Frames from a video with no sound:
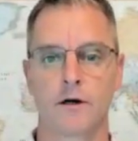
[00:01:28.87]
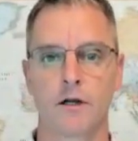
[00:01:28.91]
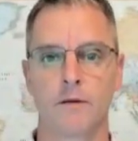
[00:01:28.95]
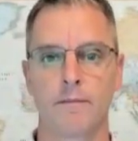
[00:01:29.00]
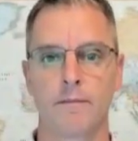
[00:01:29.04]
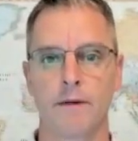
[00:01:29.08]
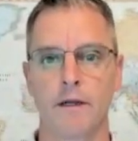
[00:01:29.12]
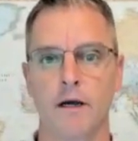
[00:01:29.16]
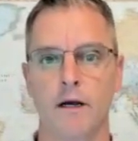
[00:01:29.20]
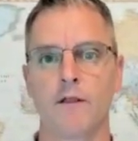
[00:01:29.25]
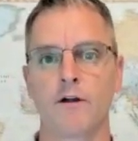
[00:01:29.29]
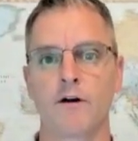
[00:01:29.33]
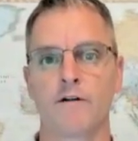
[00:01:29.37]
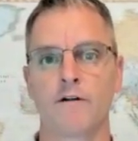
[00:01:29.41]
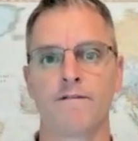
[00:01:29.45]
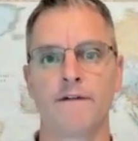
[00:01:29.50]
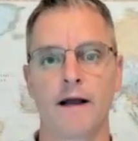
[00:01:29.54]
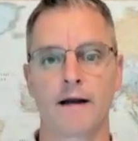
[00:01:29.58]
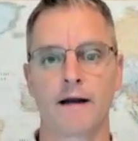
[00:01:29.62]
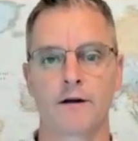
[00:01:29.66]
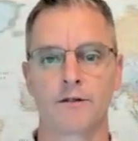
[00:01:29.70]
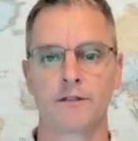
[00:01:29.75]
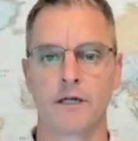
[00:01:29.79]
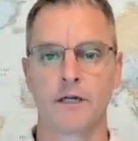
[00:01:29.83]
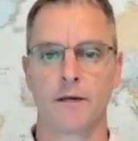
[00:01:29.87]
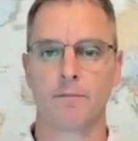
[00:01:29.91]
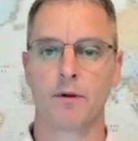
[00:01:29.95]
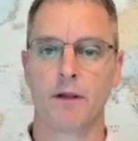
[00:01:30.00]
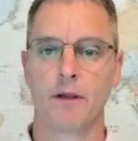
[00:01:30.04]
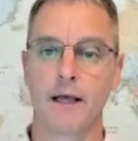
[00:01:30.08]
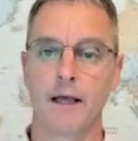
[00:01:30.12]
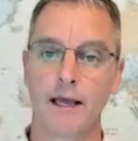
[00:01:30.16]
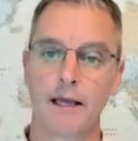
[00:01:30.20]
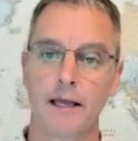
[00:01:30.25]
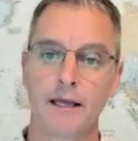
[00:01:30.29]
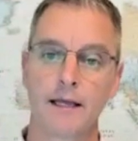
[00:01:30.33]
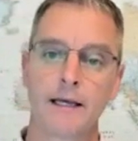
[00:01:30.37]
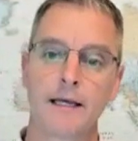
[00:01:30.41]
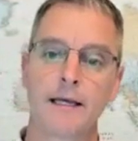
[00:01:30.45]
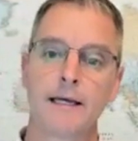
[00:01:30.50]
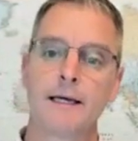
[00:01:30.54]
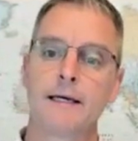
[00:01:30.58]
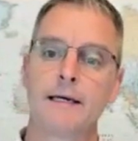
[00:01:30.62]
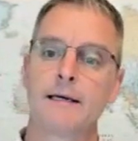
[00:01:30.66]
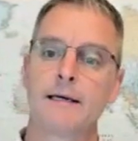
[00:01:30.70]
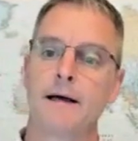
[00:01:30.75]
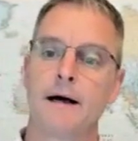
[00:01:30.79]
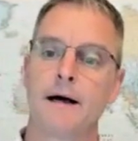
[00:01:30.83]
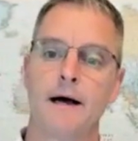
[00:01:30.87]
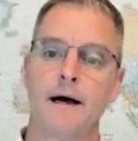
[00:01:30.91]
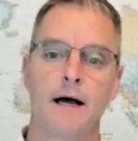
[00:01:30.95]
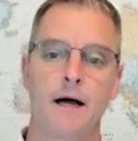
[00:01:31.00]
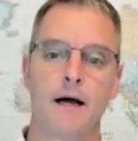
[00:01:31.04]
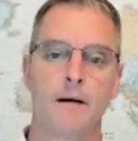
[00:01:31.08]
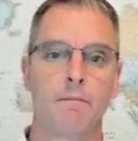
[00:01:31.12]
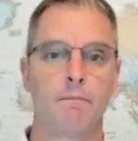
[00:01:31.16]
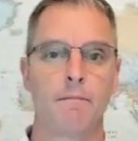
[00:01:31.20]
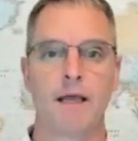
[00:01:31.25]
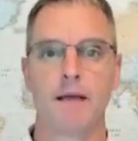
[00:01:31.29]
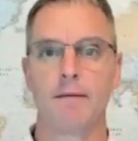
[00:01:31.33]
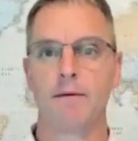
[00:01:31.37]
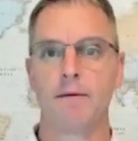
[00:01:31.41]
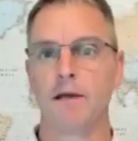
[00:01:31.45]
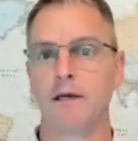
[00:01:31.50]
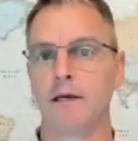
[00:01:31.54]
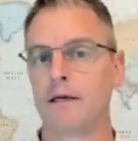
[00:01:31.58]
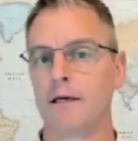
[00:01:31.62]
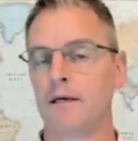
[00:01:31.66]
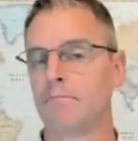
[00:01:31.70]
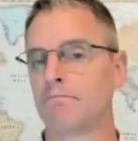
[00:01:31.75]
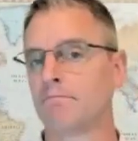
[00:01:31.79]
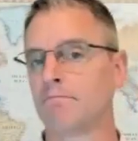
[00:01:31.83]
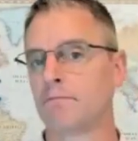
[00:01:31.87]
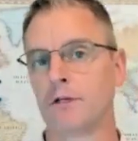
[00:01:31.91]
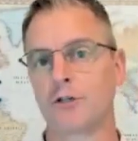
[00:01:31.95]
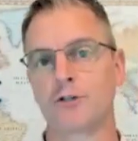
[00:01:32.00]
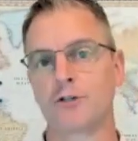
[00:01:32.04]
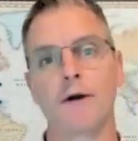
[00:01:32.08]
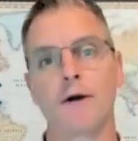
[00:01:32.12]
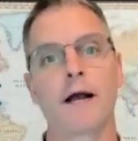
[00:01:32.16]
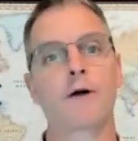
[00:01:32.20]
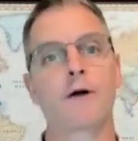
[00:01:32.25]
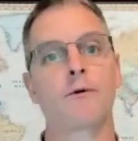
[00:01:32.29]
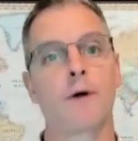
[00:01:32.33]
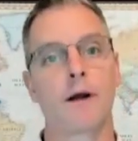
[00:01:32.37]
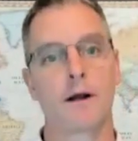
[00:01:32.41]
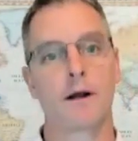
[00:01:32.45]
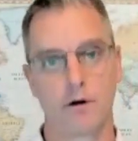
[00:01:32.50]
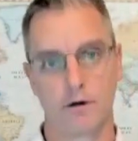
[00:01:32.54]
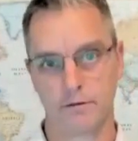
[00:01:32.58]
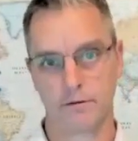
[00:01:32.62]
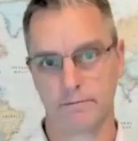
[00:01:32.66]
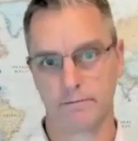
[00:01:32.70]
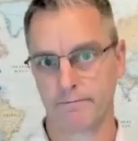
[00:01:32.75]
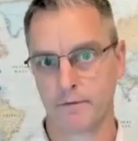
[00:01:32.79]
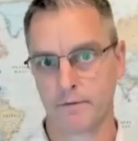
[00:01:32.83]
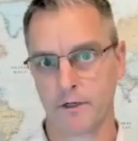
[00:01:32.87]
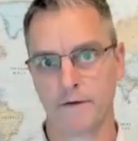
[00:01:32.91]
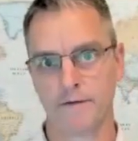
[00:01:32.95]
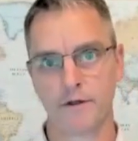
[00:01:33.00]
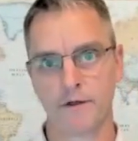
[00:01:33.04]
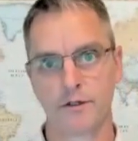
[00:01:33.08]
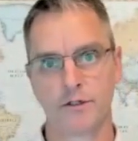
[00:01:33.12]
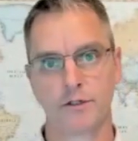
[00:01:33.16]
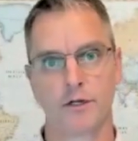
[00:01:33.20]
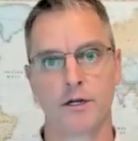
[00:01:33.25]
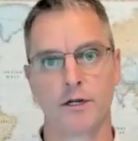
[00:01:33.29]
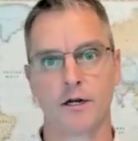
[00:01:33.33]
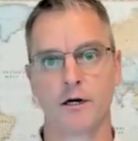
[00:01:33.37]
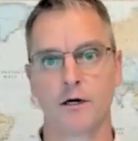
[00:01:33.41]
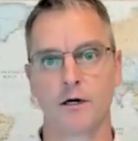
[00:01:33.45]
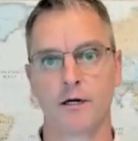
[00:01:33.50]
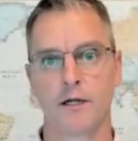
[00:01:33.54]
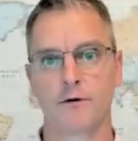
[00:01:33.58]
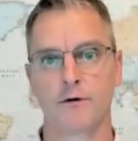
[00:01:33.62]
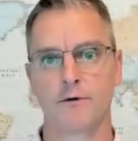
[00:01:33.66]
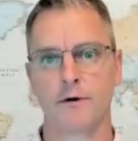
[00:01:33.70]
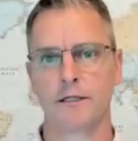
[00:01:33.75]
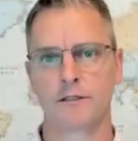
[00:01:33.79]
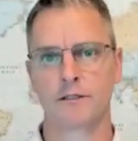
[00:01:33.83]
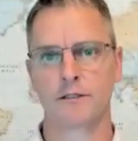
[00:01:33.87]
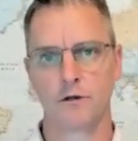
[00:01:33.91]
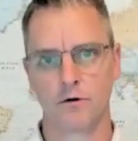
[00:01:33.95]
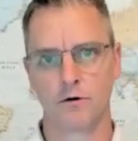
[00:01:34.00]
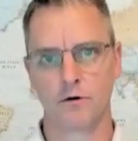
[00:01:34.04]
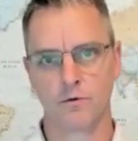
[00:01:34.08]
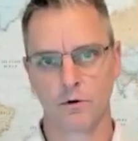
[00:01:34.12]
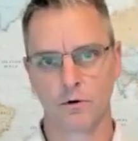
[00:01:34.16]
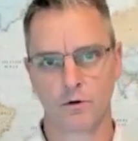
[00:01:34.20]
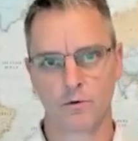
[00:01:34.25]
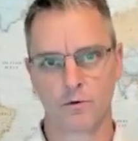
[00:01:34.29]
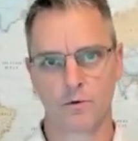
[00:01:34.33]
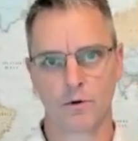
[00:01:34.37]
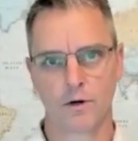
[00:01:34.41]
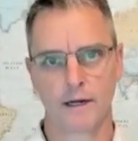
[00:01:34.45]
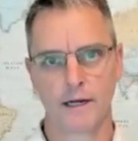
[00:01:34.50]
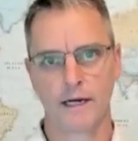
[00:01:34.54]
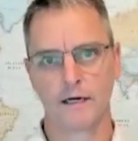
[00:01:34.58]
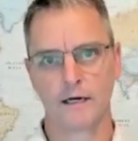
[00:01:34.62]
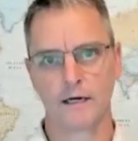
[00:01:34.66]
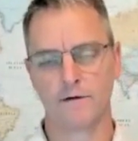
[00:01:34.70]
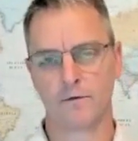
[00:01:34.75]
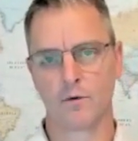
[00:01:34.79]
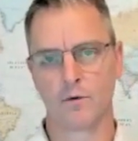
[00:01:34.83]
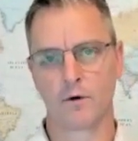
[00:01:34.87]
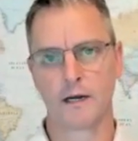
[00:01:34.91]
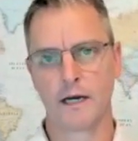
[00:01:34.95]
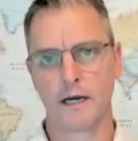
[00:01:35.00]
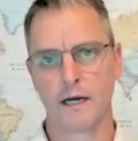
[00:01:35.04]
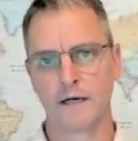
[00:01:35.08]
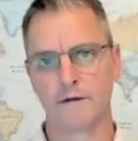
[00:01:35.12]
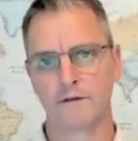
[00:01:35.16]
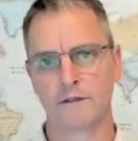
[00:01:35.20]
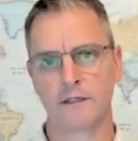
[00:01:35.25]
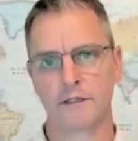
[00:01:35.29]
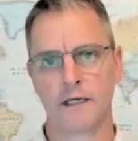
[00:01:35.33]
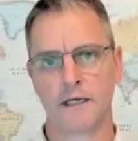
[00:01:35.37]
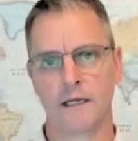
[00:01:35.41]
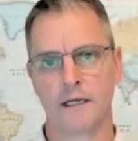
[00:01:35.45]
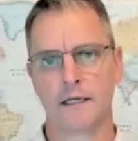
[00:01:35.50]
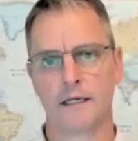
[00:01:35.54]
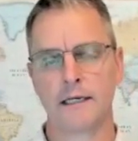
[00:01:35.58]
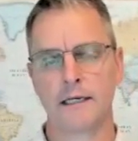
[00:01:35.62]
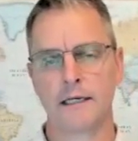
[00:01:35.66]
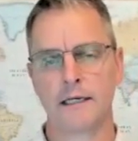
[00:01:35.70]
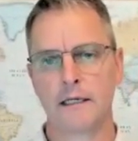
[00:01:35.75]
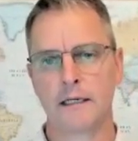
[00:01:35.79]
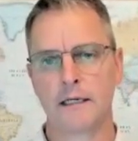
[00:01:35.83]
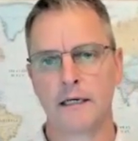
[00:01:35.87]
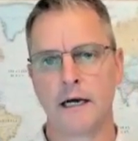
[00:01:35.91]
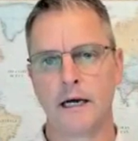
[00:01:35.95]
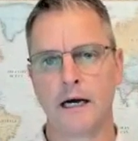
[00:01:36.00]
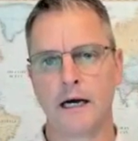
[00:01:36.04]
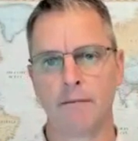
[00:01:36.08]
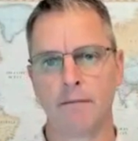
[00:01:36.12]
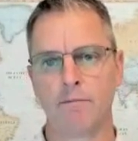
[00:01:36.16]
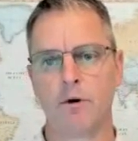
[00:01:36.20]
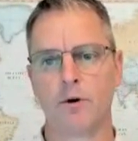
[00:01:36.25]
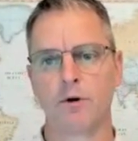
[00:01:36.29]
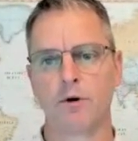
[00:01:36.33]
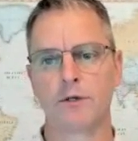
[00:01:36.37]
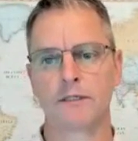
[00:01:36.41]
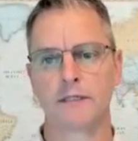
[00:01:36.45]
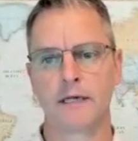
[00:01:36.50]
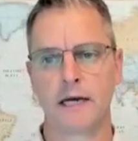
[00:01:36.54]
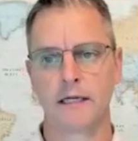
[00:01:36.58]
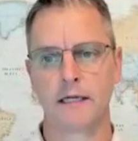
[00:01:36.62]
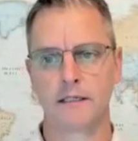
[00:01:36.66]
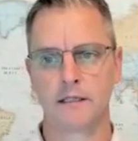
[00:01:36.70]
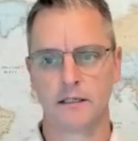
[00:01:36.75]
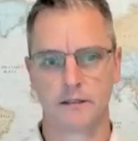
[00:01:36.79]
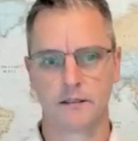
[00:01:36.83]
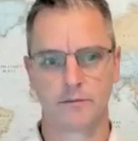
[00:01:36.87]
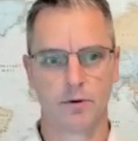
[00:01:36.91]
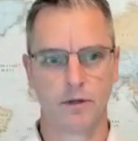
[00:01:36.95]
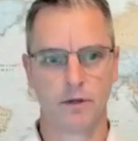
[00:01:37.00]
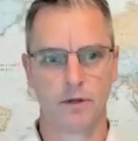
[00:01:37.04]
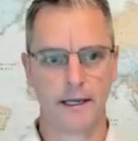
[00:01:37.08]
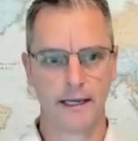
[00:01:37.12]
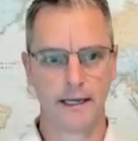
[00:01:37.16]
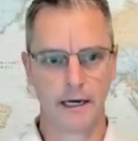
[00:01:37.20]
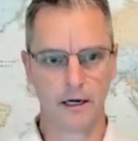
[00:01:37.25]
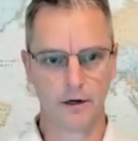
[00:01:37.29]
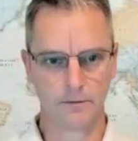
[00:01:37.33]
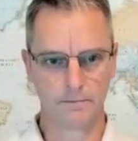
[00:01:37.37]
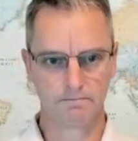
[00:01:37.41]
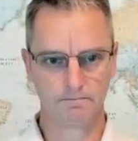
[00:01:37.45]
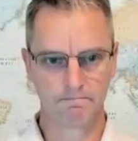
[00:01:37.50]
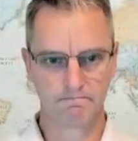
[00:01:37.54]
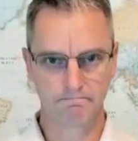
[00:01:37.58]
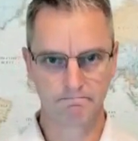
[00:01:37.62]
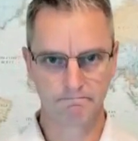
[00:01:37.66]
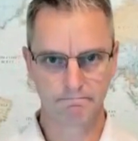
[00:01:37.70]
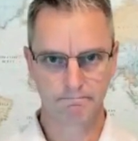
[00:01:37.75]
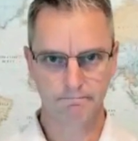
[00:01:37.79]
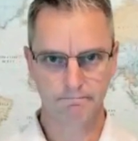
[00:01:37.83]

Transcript: There could be other factors at play, maybe the track record of the security, right? So we're kind of seeing both sides of this play out.